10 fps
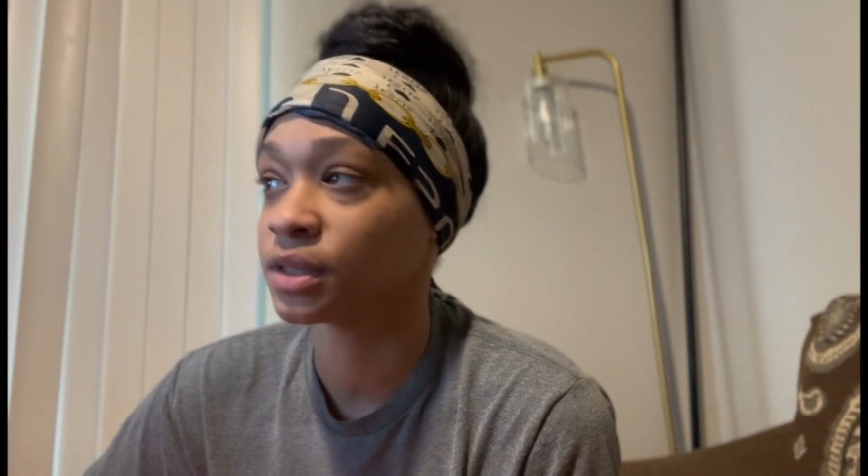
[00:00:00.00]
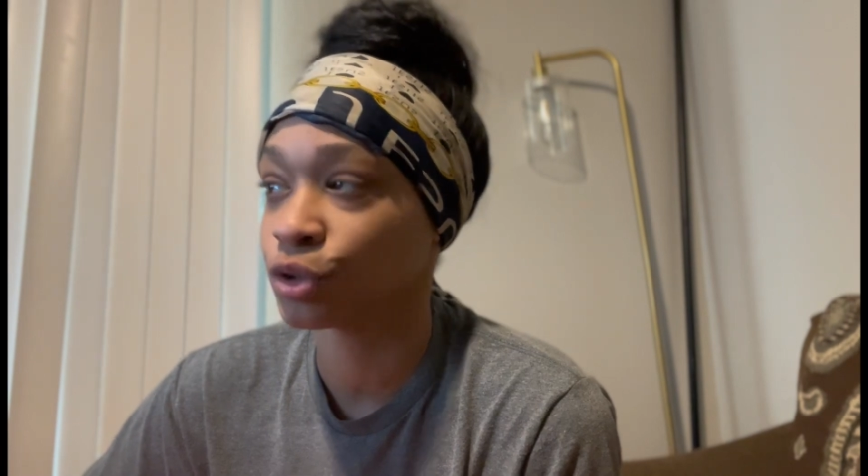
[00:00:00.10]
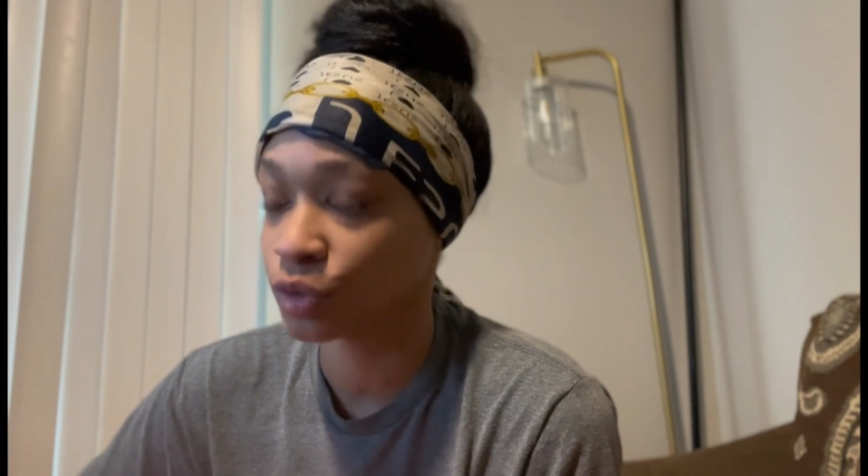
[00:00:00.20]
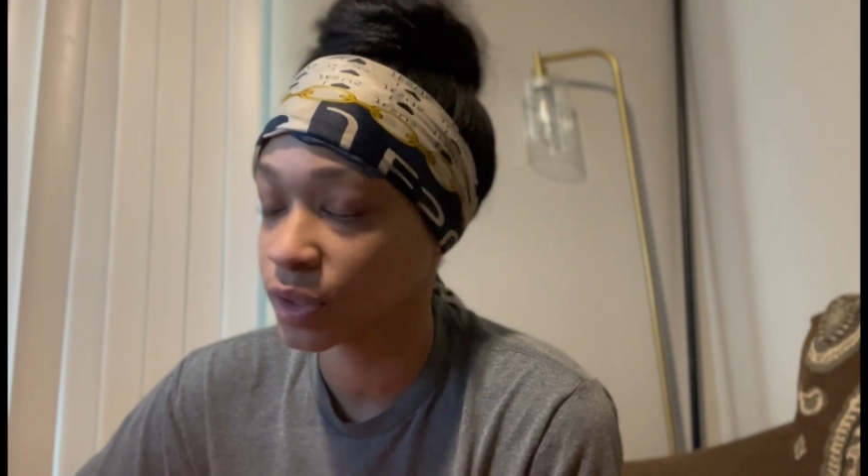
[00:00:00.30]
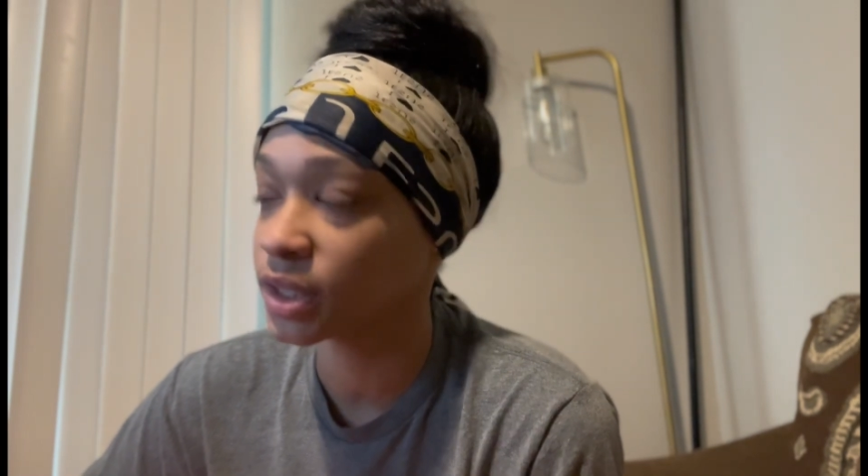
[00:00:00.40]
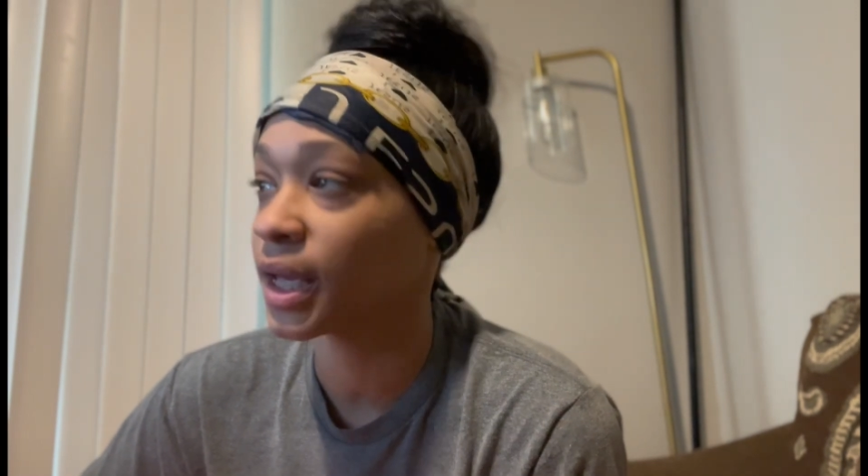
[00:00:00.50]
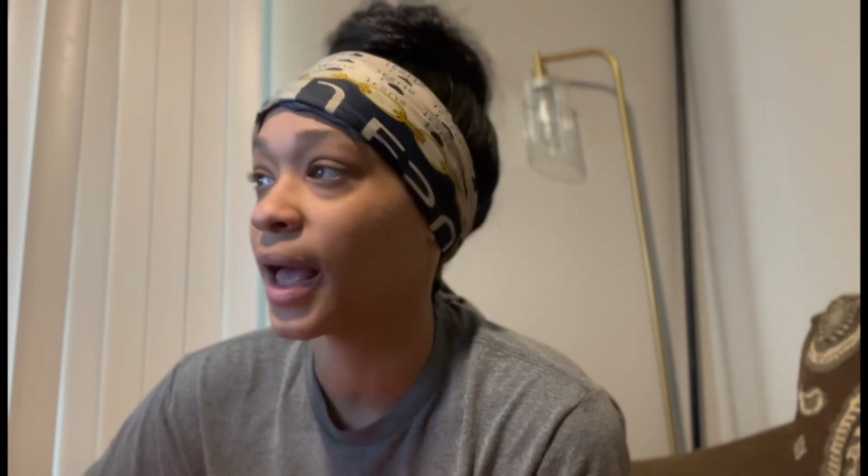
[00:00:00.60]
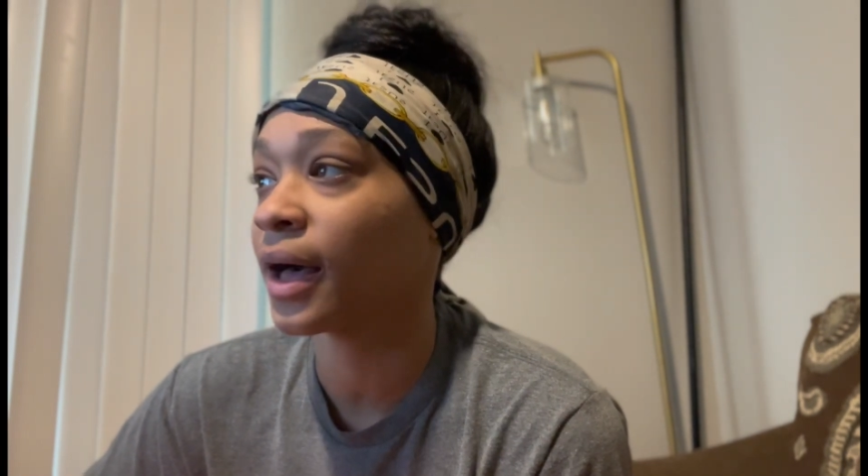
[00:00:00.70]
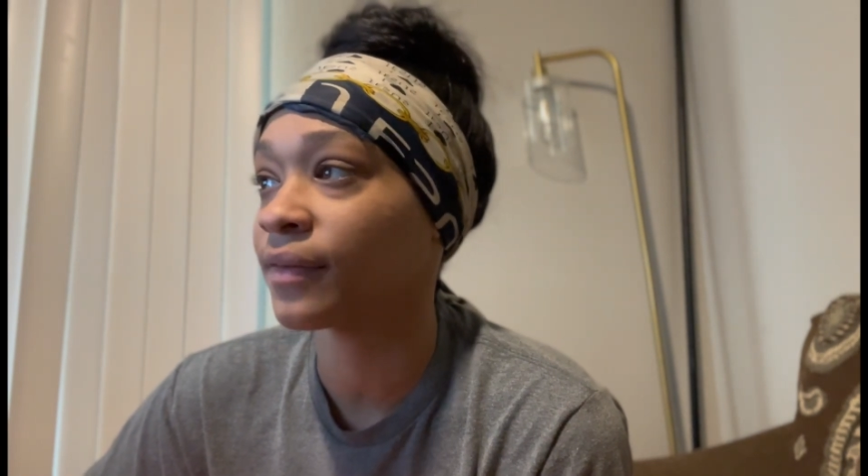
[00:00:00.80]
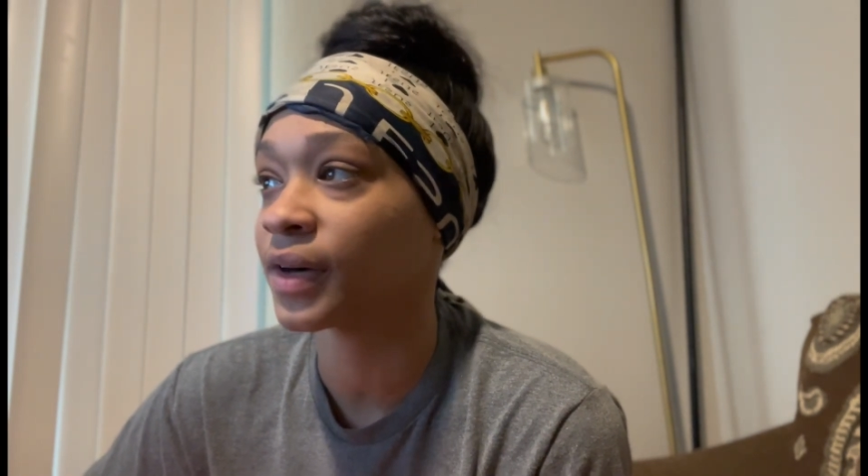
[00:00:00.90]
you do need to
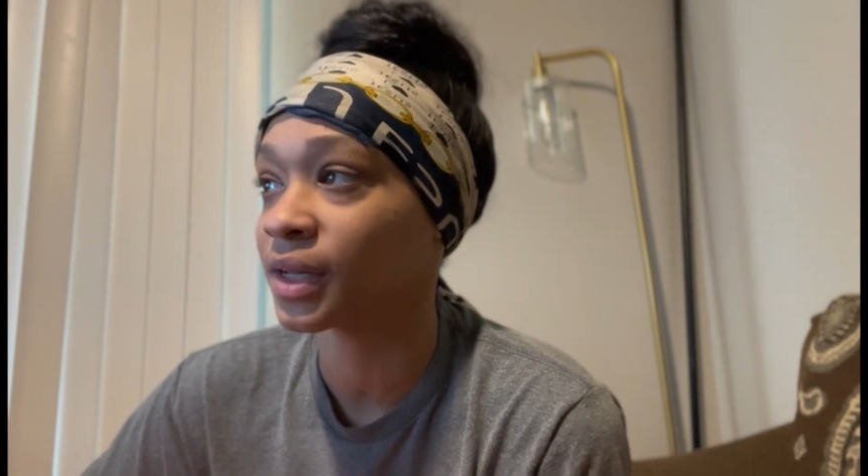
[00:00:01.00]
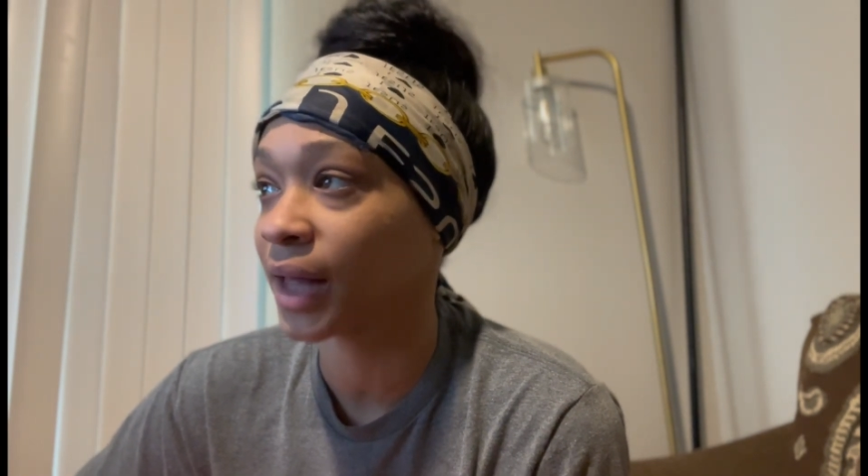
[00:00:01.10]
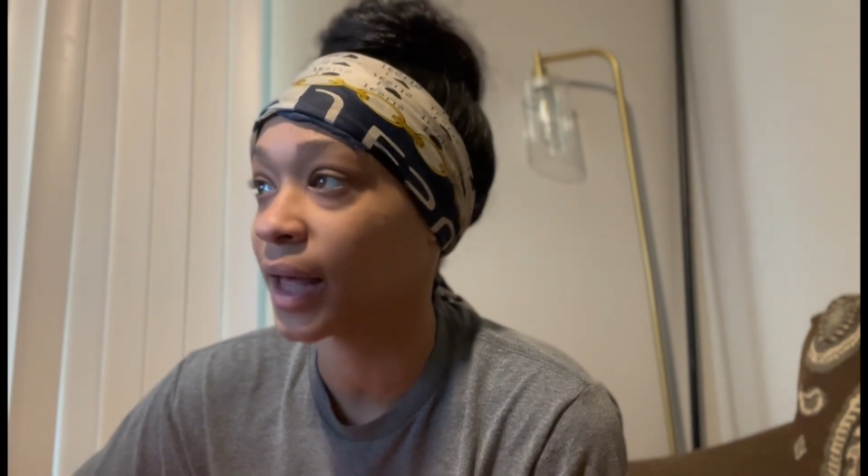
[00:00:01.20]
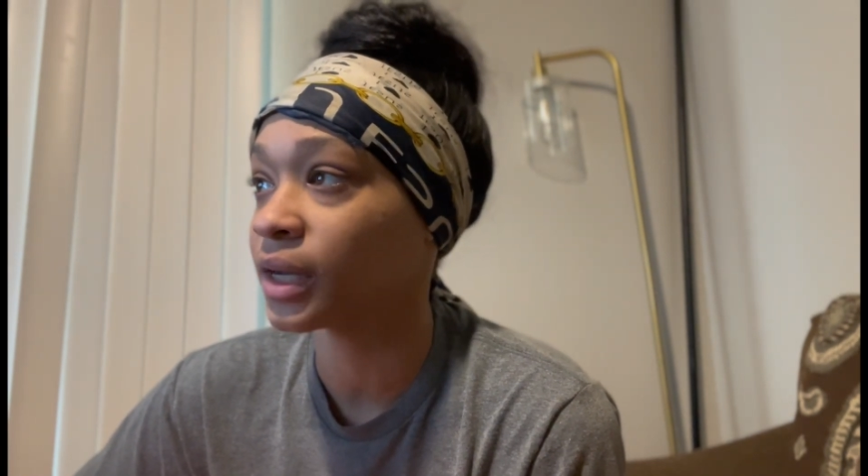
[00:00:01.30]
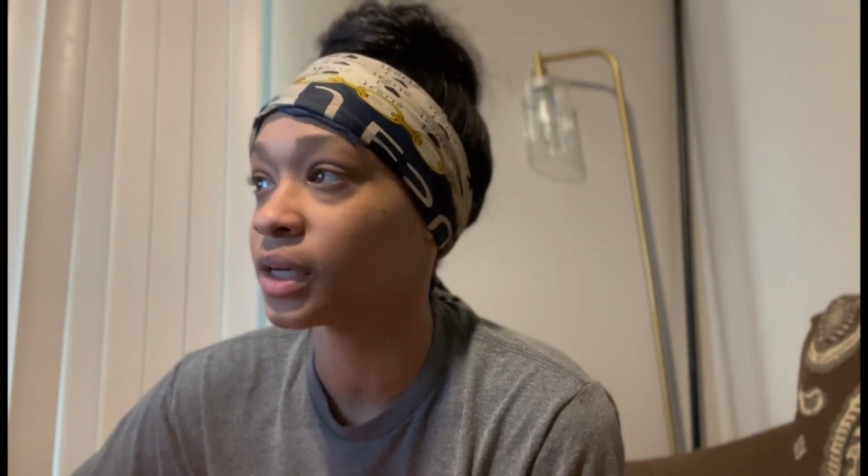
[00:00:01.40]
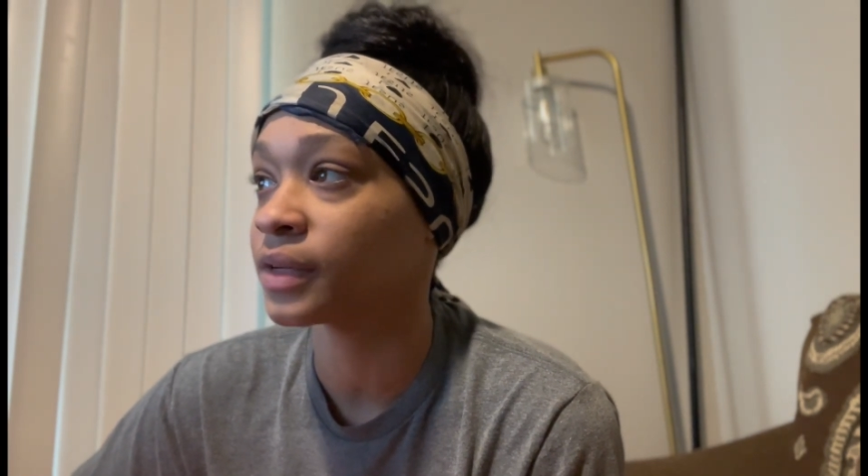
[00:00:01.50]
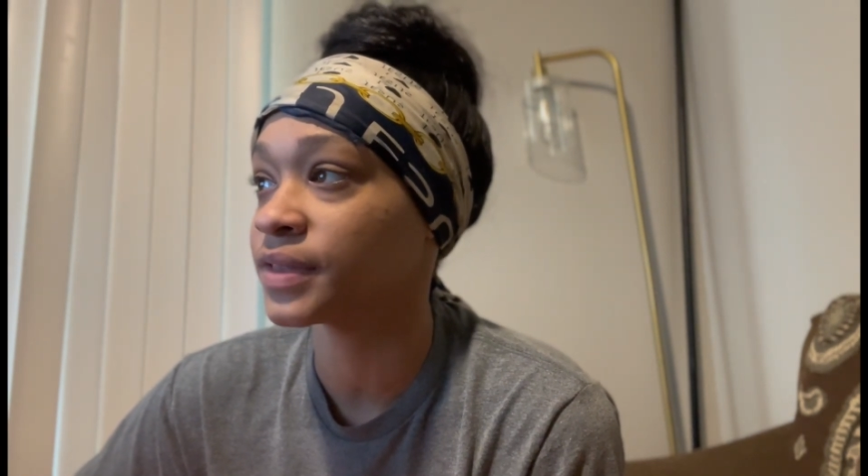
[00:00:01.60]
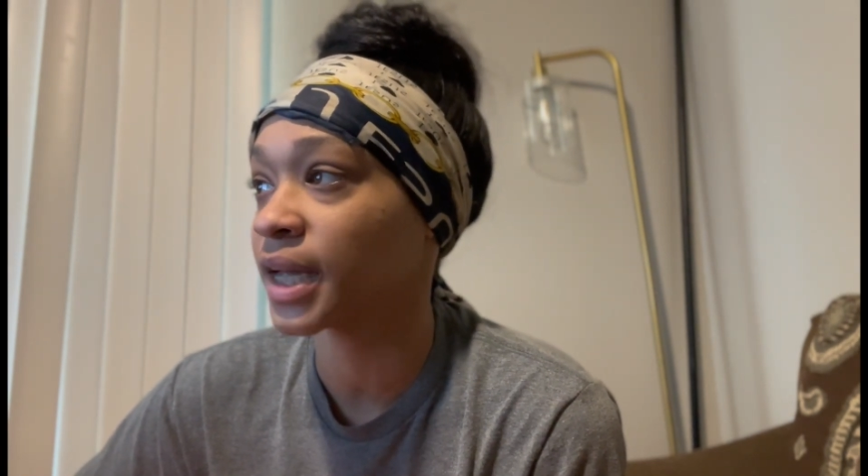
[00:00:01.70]
have a lot of